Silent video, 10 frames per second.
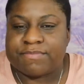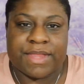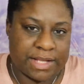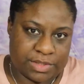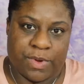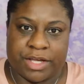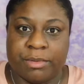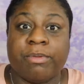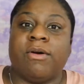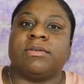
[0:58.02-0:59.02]
that's why
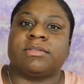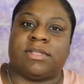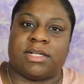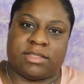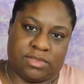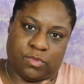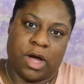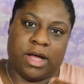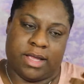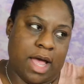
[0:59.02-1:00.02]
you're broke. That's
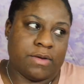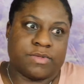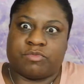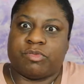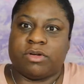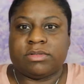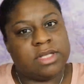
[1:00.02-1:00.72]
why I was broke.